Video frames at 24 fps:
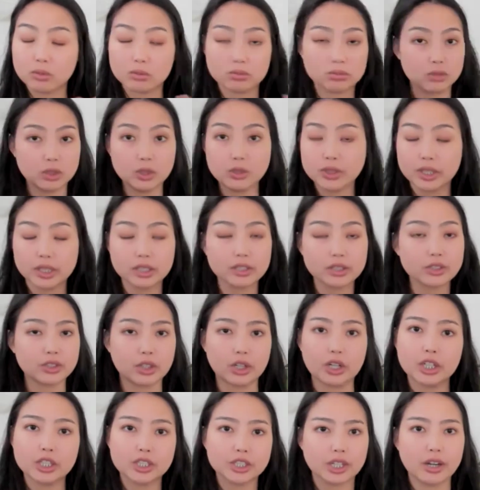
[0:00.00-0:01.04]
using
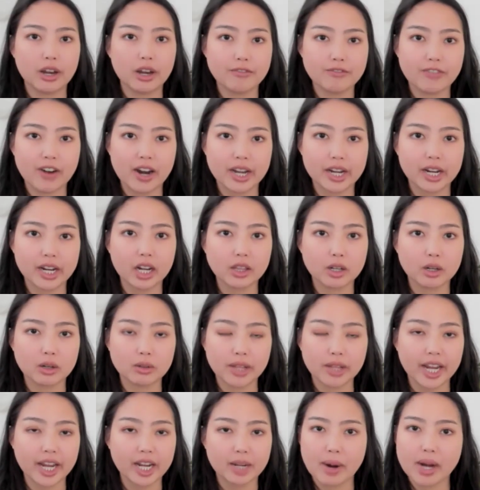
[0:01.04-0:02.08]
search and finding other
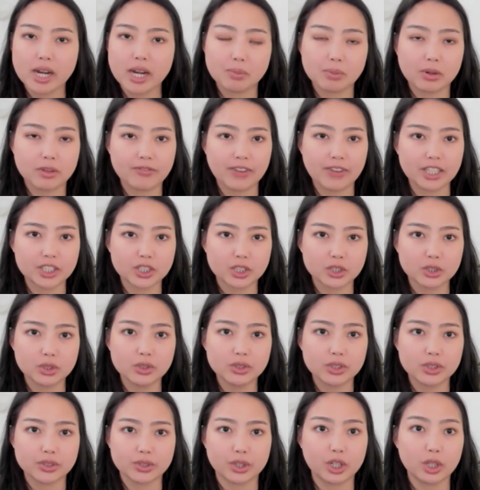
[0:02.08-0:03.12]
like-minded
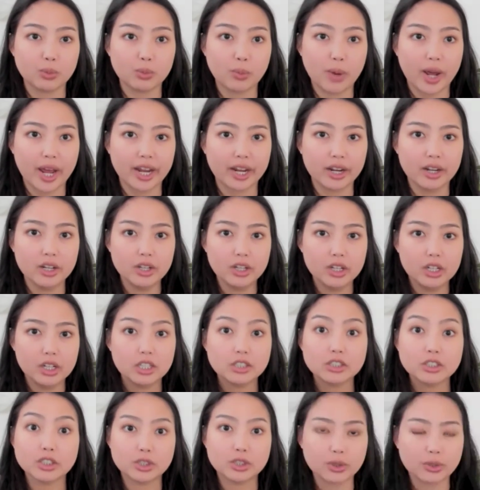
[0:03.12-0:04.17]
professionals is a good way
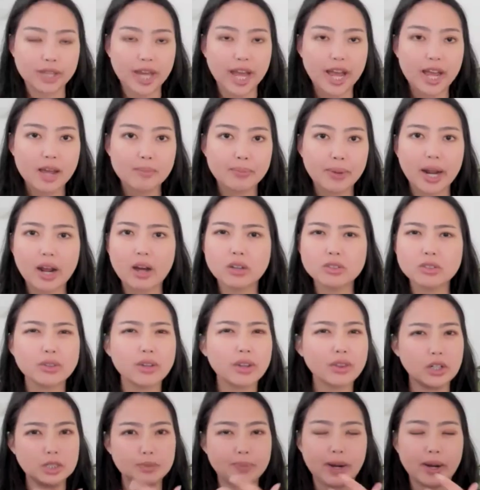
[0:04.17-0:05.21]
to do that. But I also
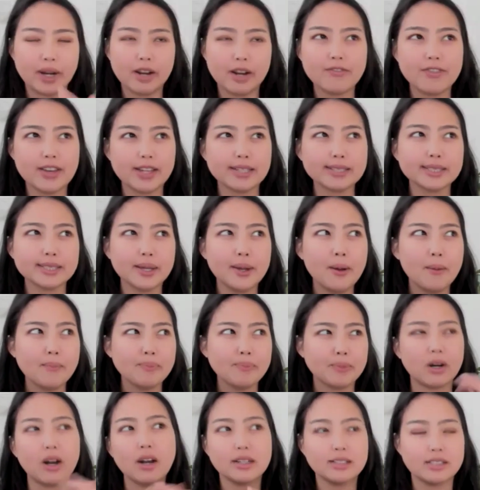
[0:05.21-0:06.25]
think there's benefits,
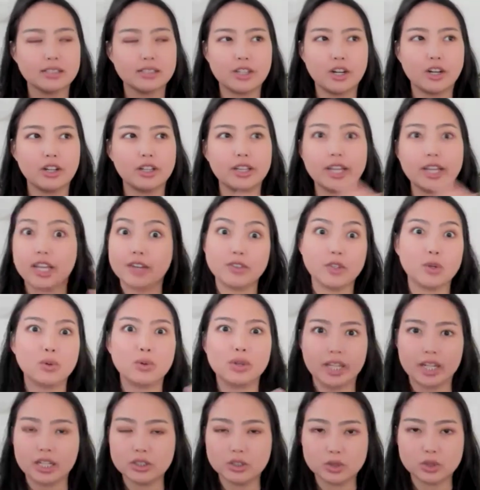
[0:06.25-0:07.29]
but not necessarily like if you were
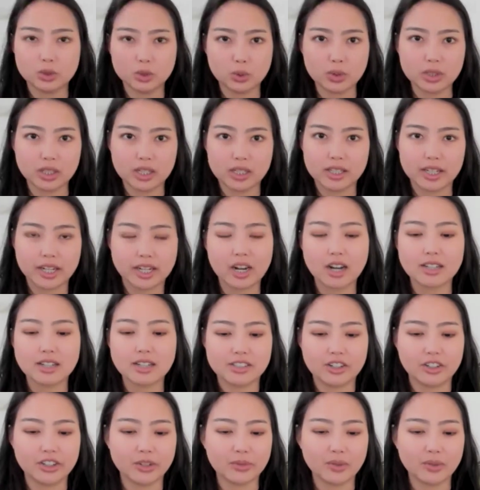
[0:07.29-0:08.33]
like a doula, like not
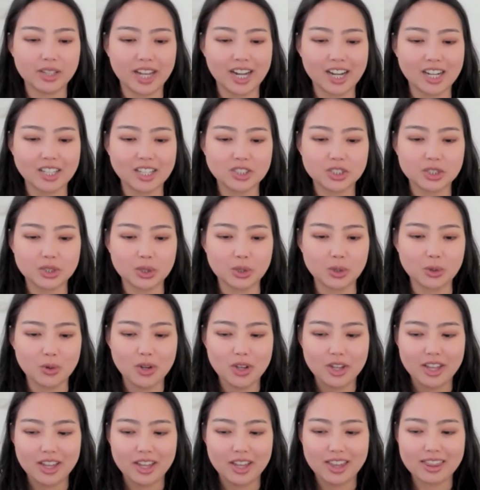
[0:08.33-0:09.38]
necessarily related to
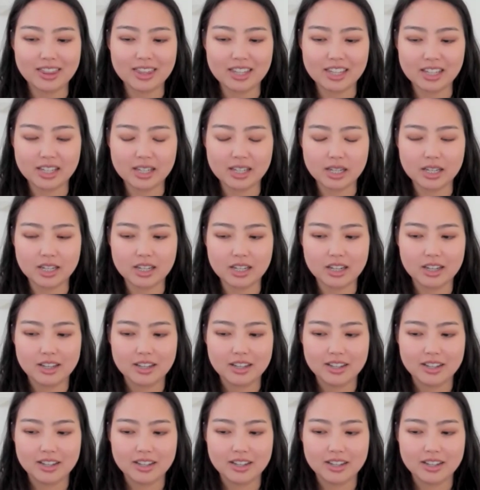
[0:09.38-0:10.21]
the